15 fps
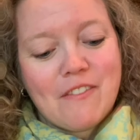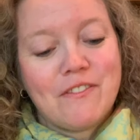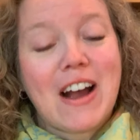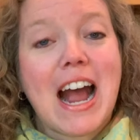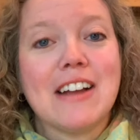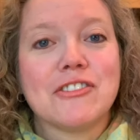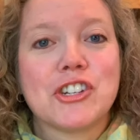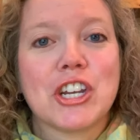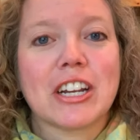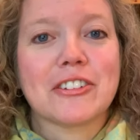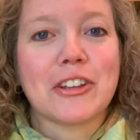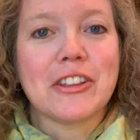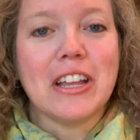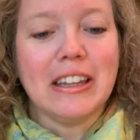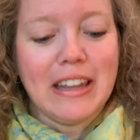Five
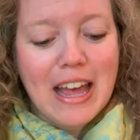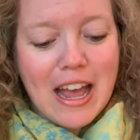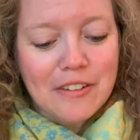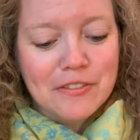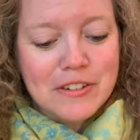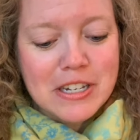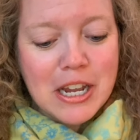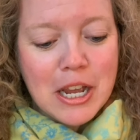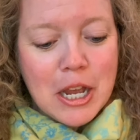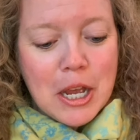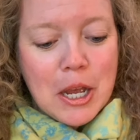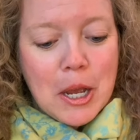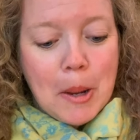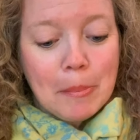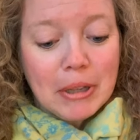chicks on the left
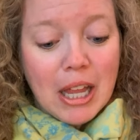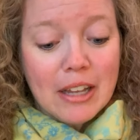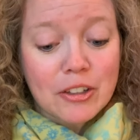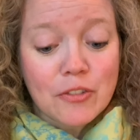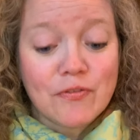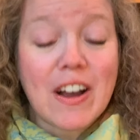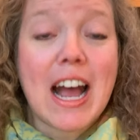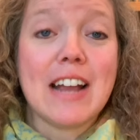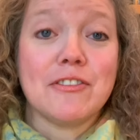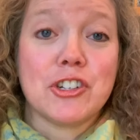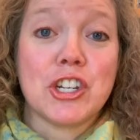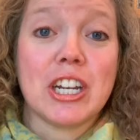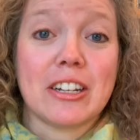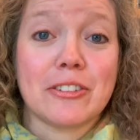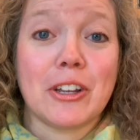plus five
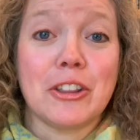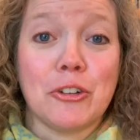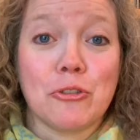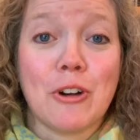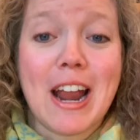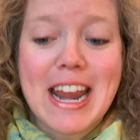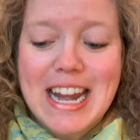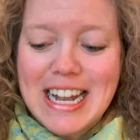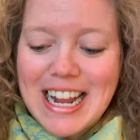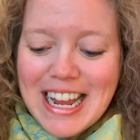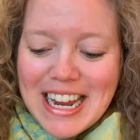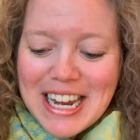chicks on the right